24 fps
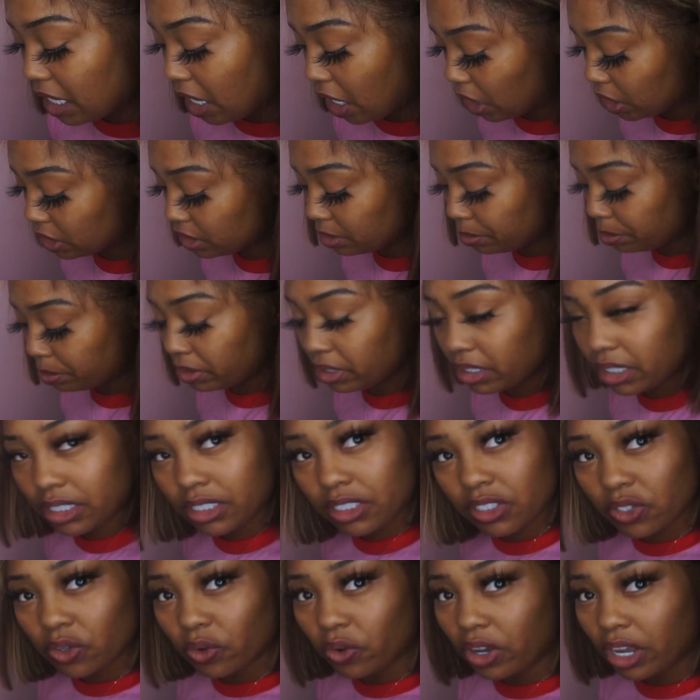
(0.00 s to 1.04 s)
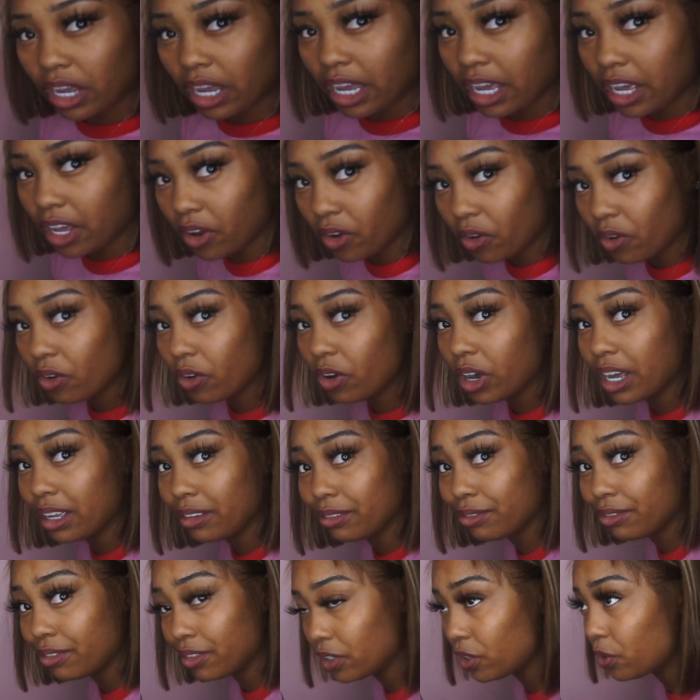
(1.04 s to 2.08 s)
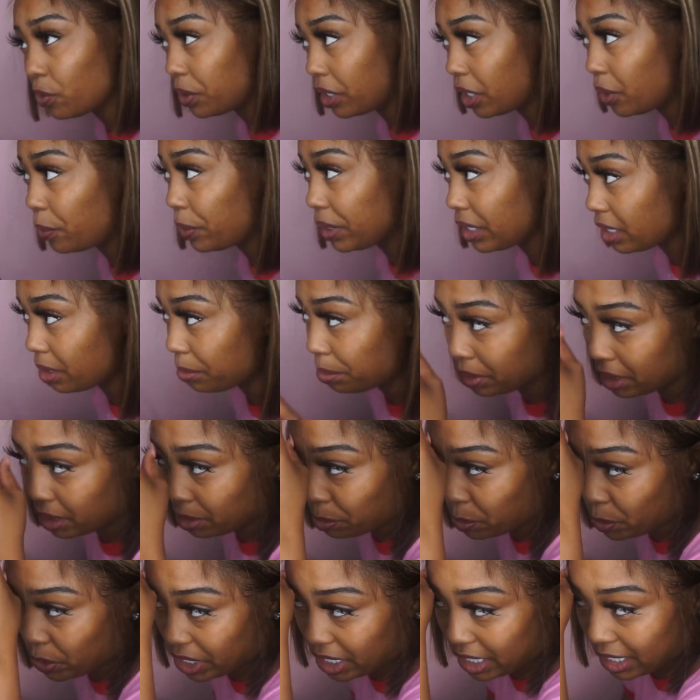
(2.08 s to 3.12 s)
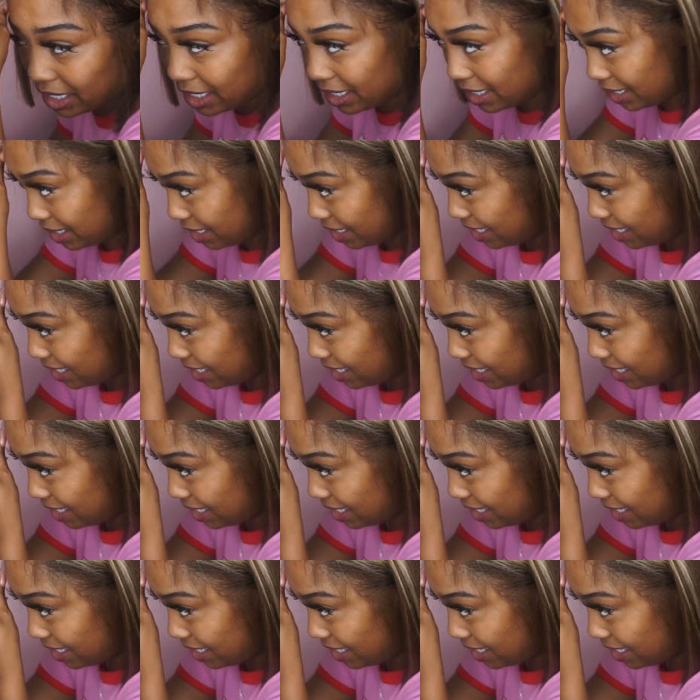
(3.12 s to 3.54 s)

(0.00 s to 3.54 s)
all depends on how I feel when I wake up in the morning.